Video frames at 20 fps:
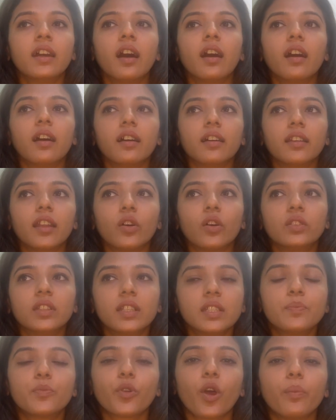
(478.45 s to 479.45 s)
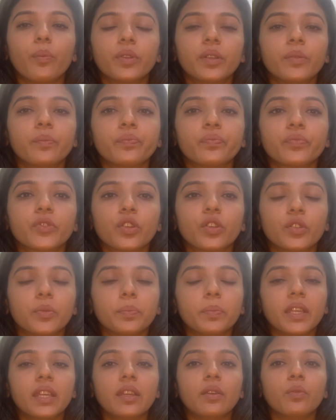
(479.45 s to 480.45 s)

Now this problem could be